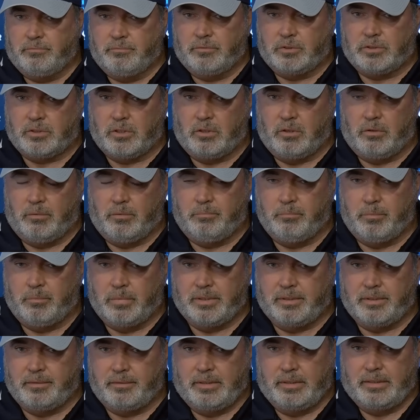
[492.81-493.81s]
So, but
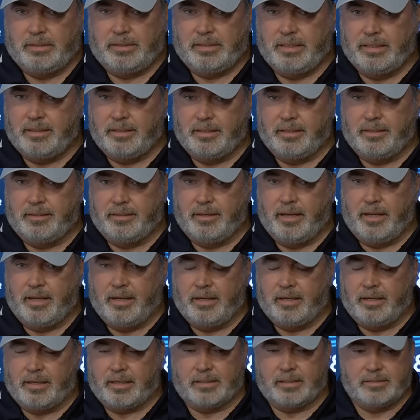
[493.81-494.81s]
at the end of the day,
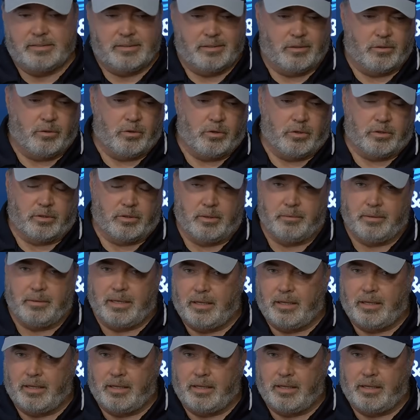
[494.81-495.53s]
like I said earlier,